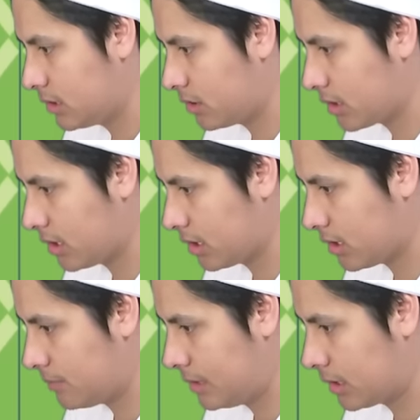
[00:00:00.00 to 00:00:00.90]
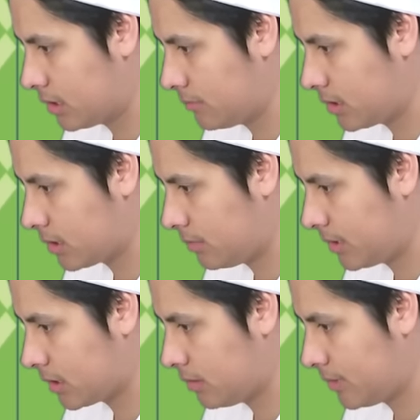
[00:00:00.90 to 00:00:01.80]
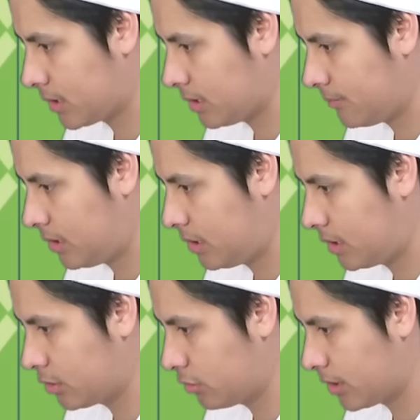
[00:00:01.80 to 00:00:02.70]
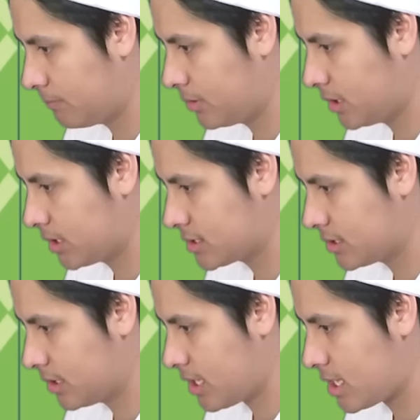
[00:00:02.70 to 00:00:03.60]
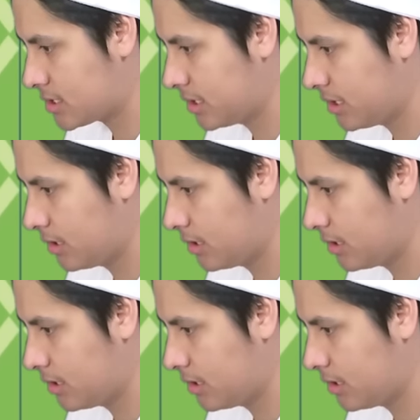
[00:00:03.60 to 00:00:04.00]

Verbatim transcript: Okay, come on, come on, come on, come on, come on. Don't get pissed. Yes,